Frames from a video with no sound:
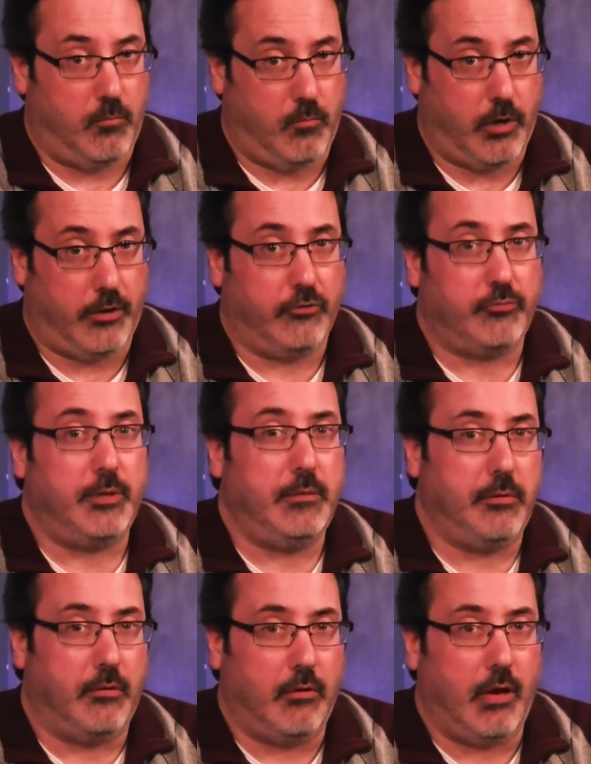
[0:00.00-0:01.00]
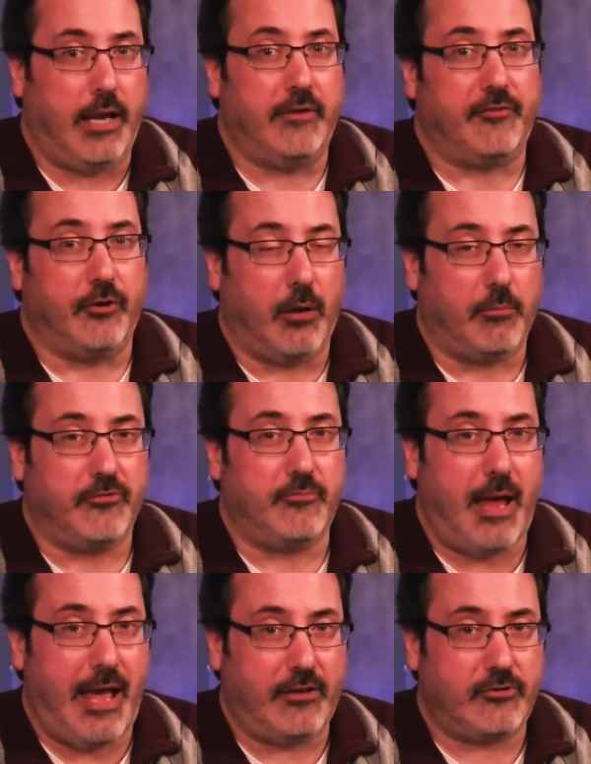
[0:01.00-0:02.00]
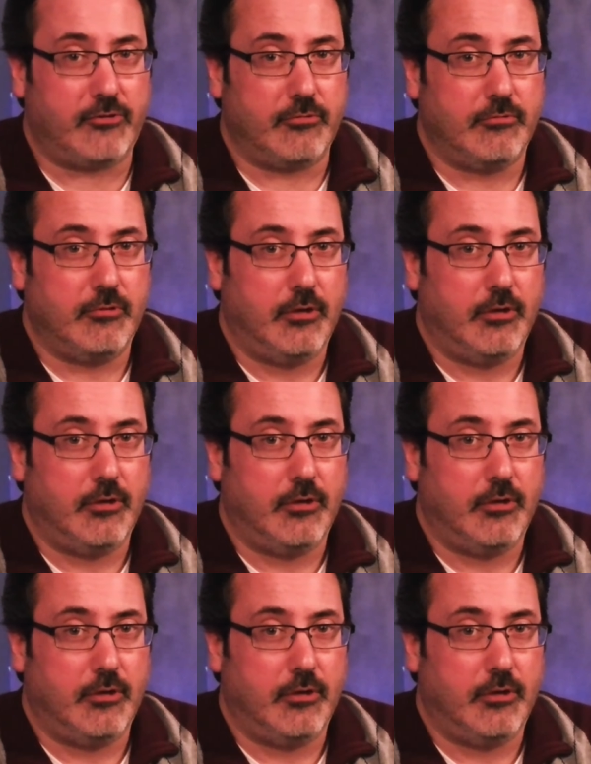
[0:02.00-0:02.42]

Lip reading: one of those people. And if your numbers match,